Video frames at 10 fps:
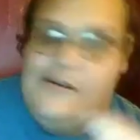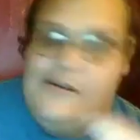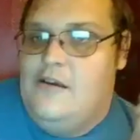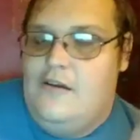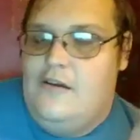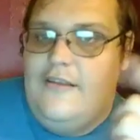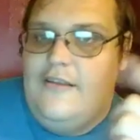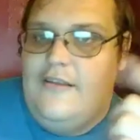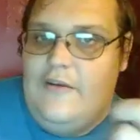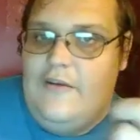Well, I tell
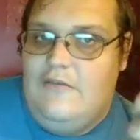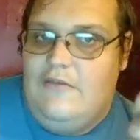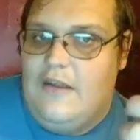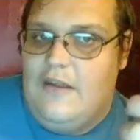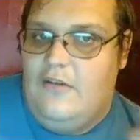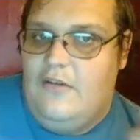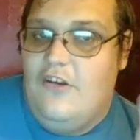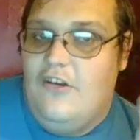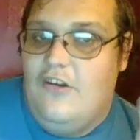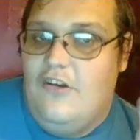you one thing. You know
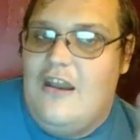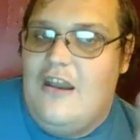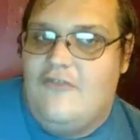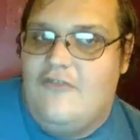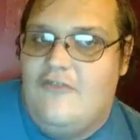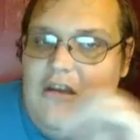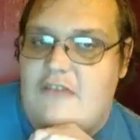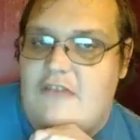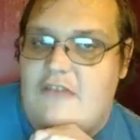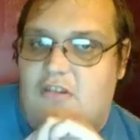that lecturer I
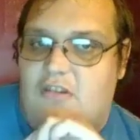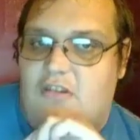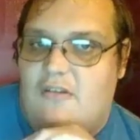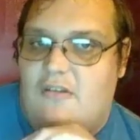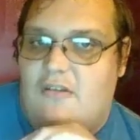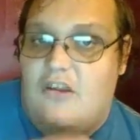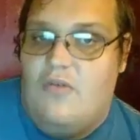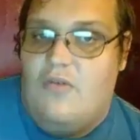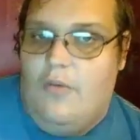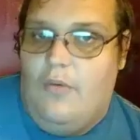mentioned, you know,
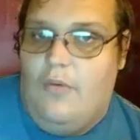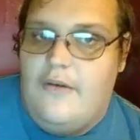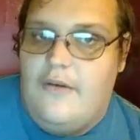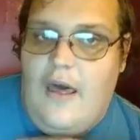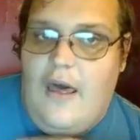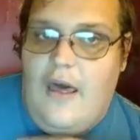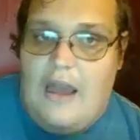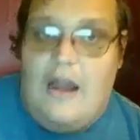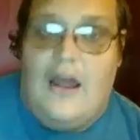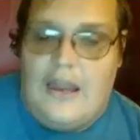the one that I
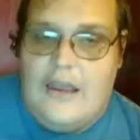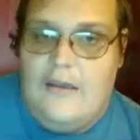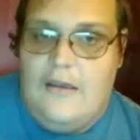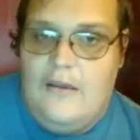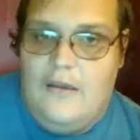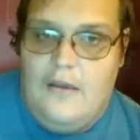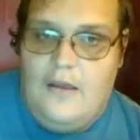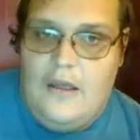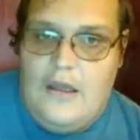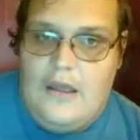like?
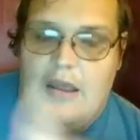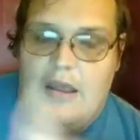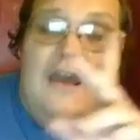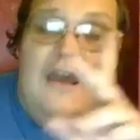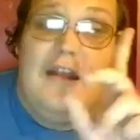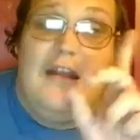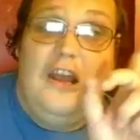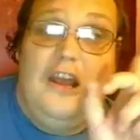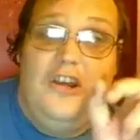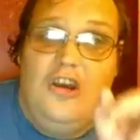He has had a
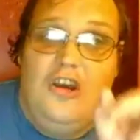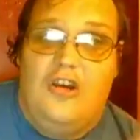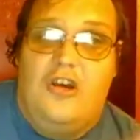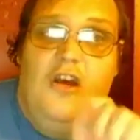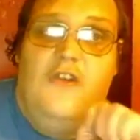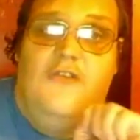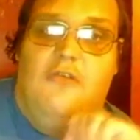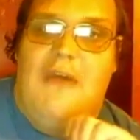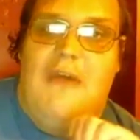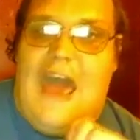year from
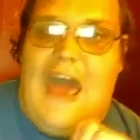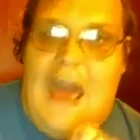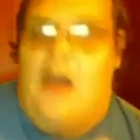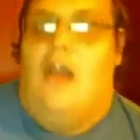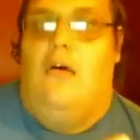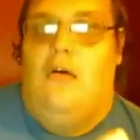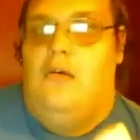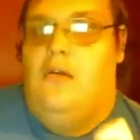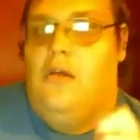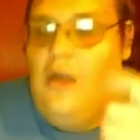hell
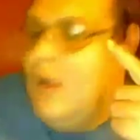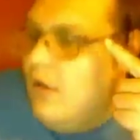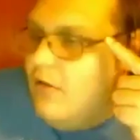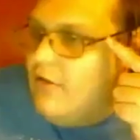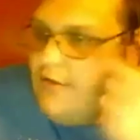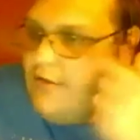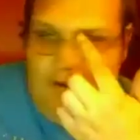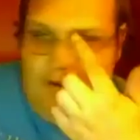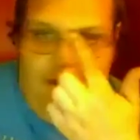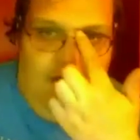this year.
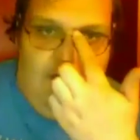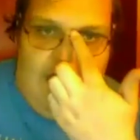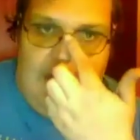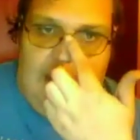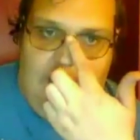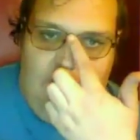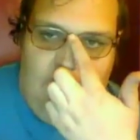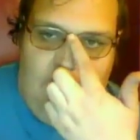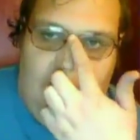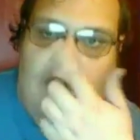
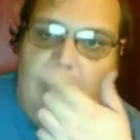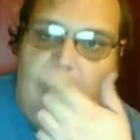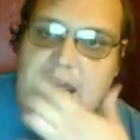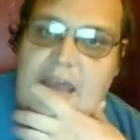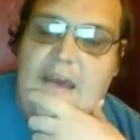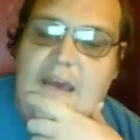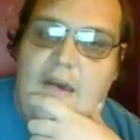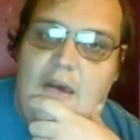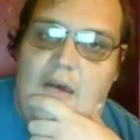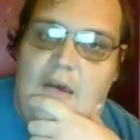But he
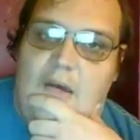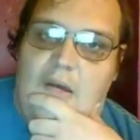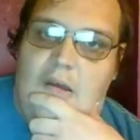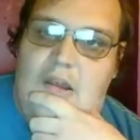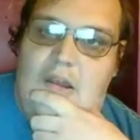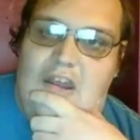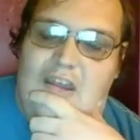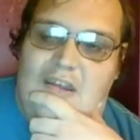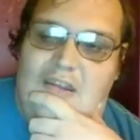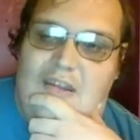
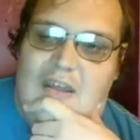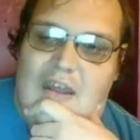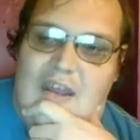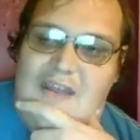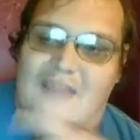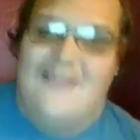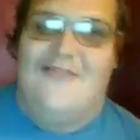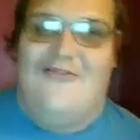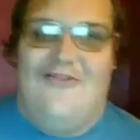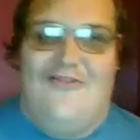has, in
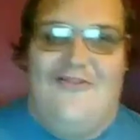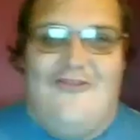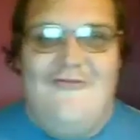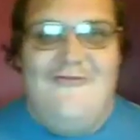true